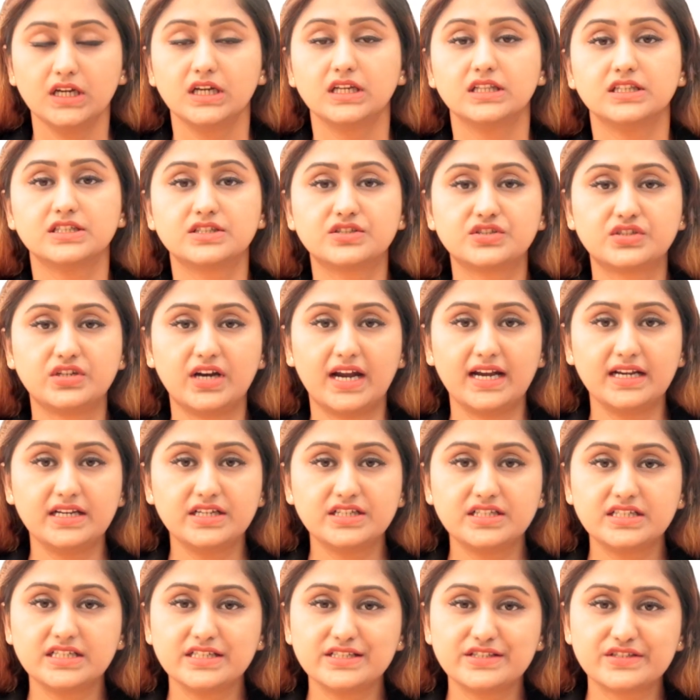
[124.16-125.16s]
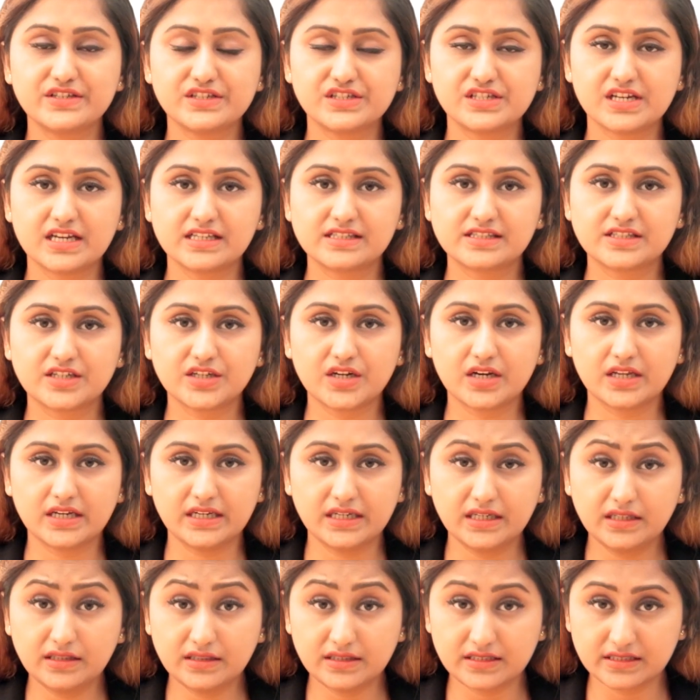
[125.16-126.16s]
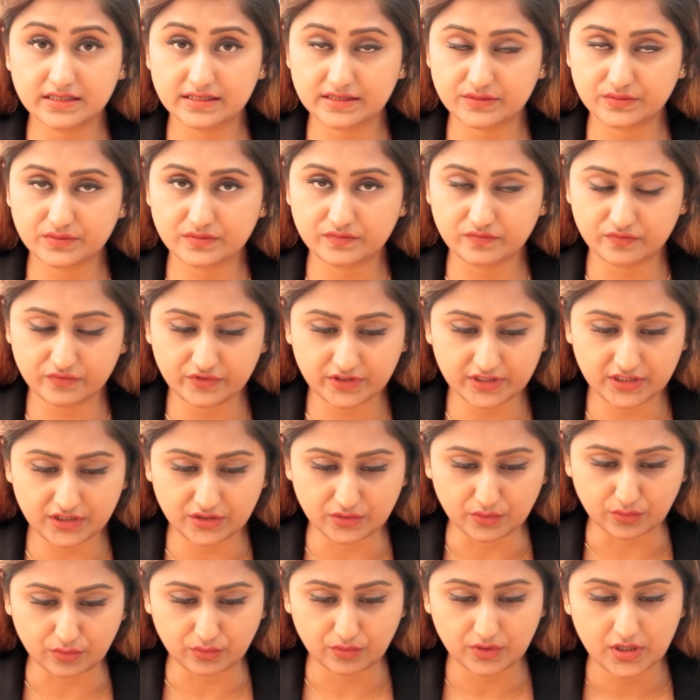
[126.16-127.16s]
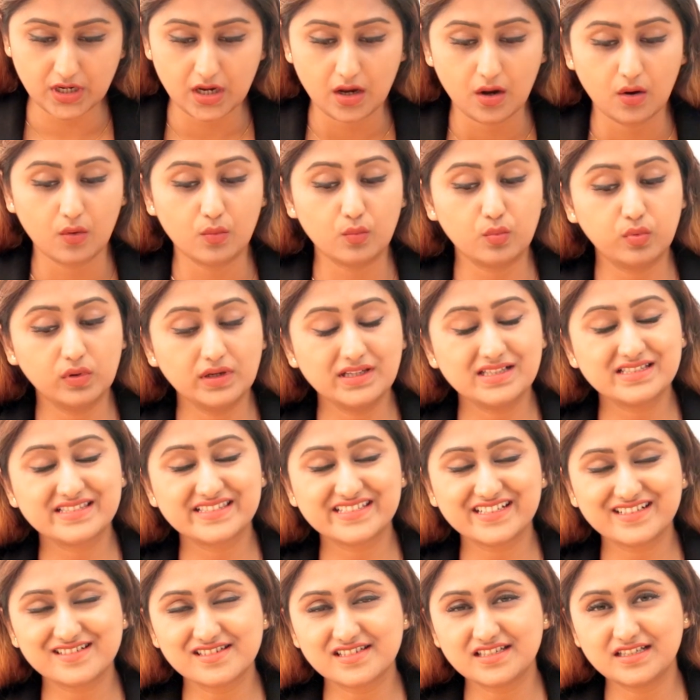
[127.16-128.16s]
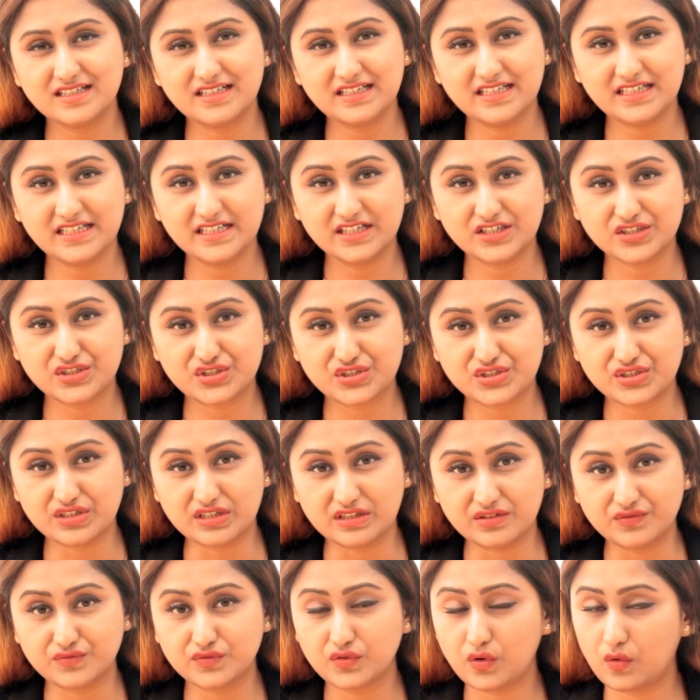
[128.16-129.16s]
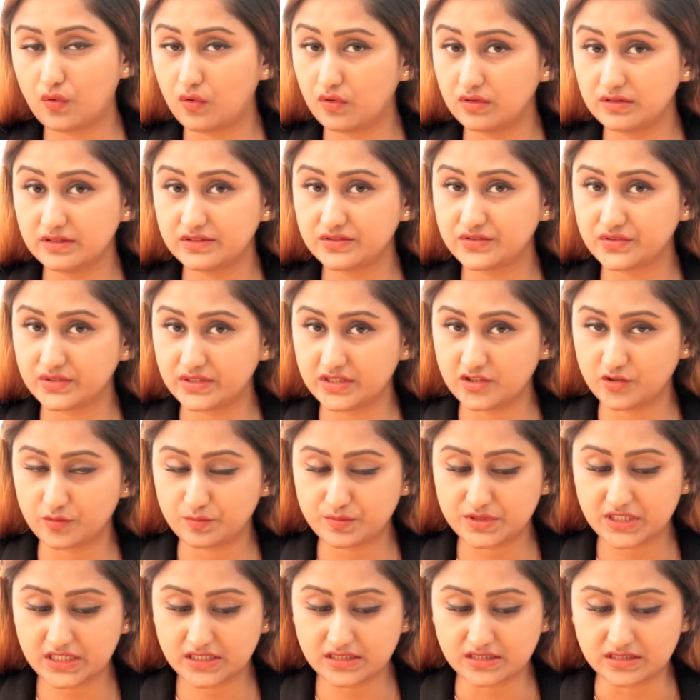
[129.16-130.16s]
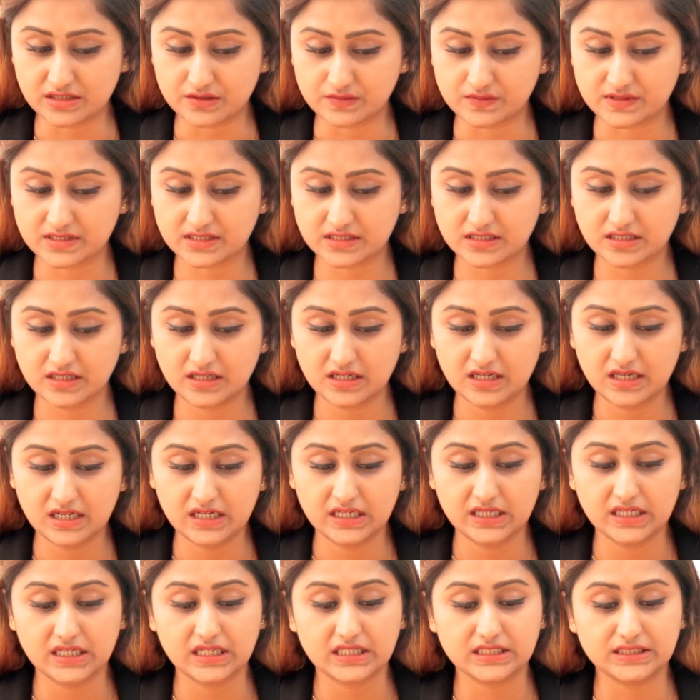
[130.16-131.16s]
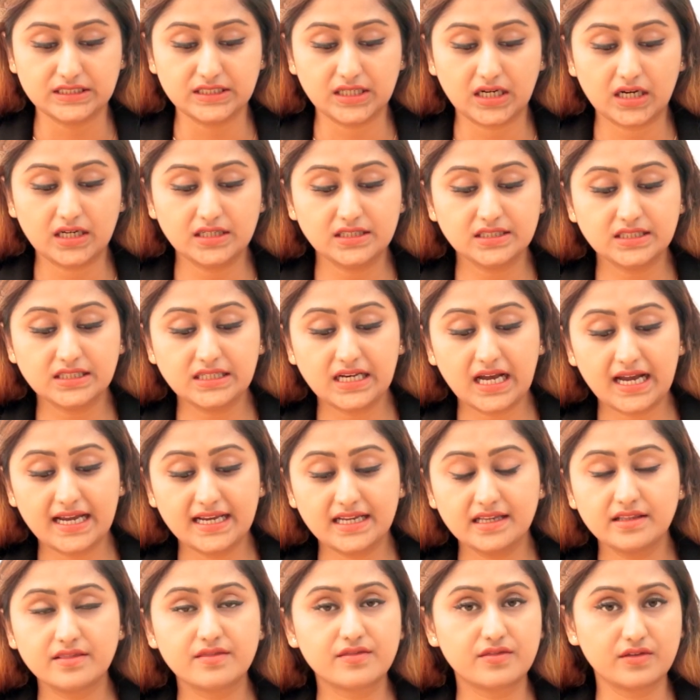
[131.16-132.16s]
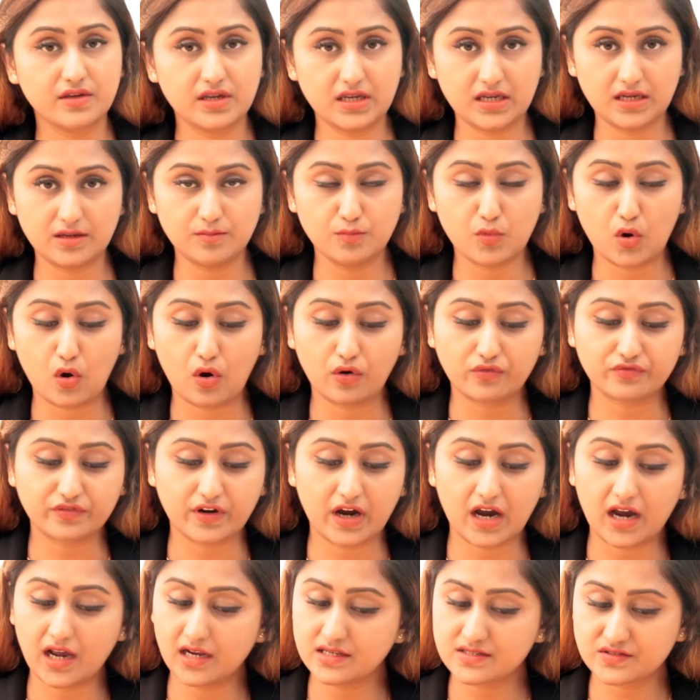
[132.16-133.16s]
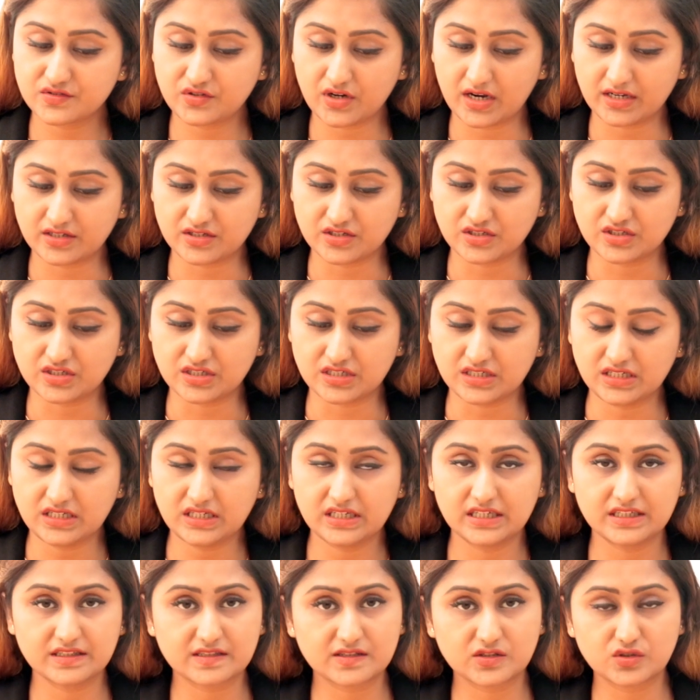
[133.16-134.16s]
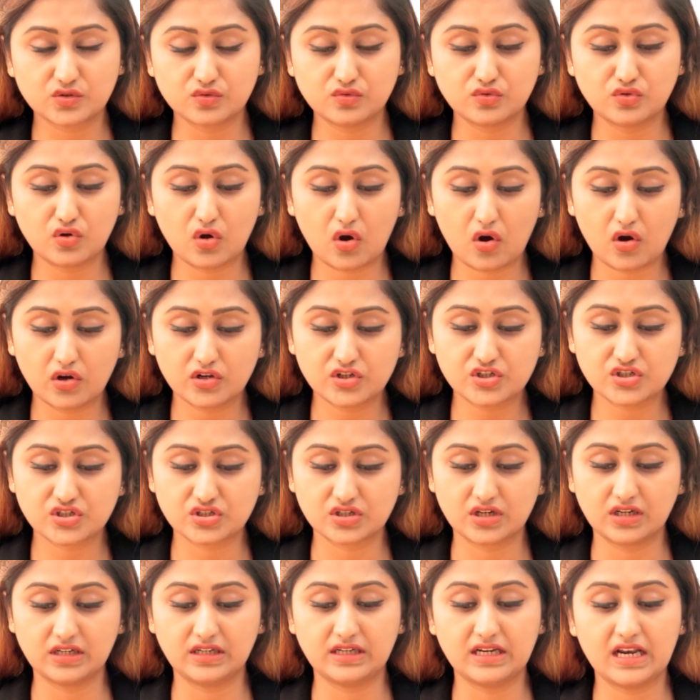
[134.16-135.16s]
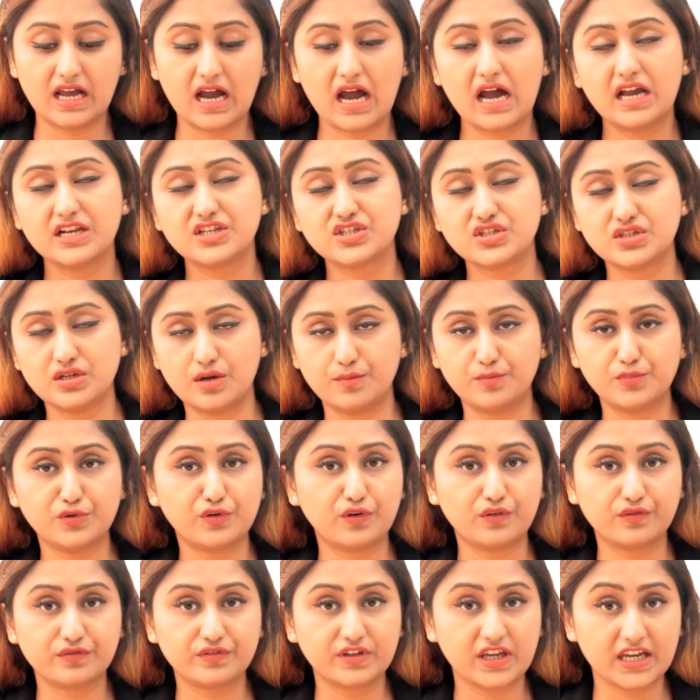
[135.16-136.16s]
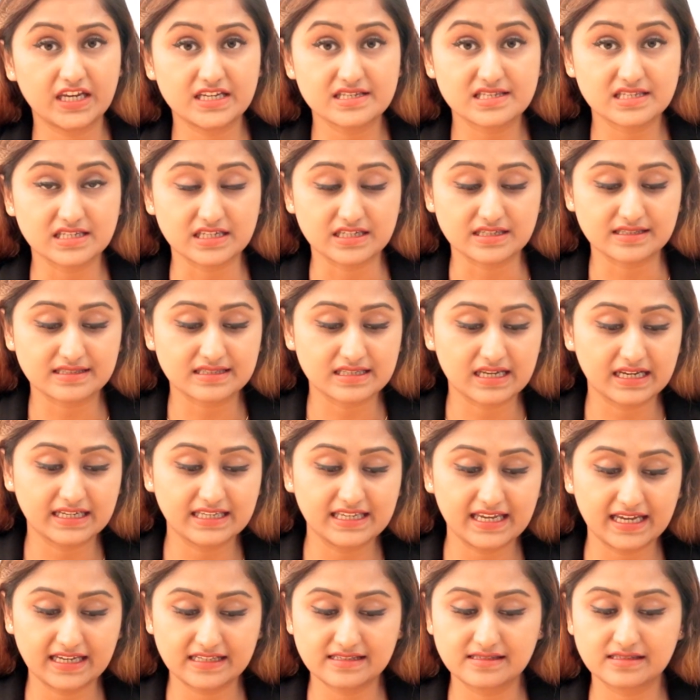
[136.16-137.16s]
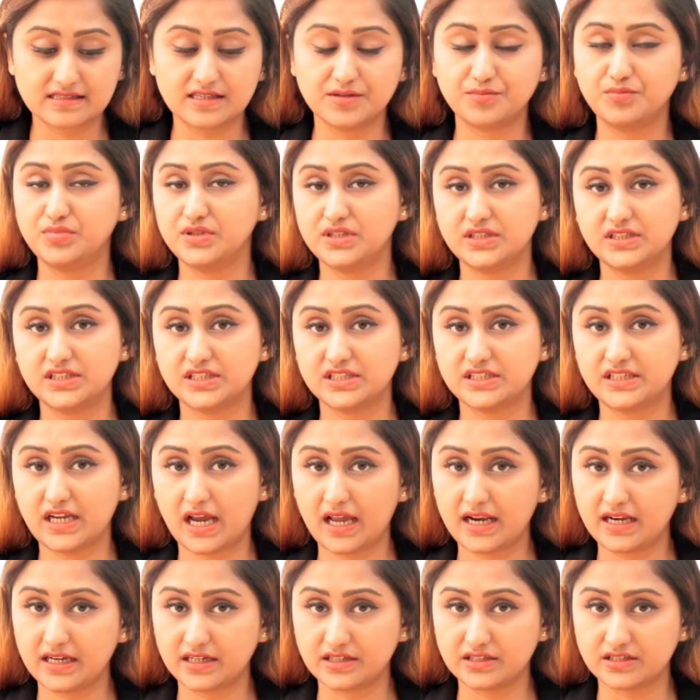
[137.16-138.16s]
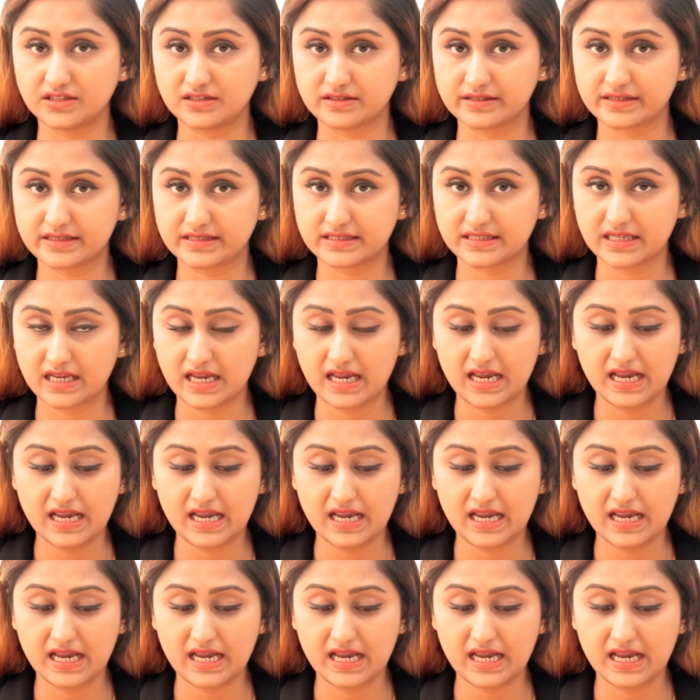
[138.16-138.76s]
The strategy suggested in this video will certainly achieve all the three objectives. The underlying theme of our strategy is to lodge a large number of cases against the builder directors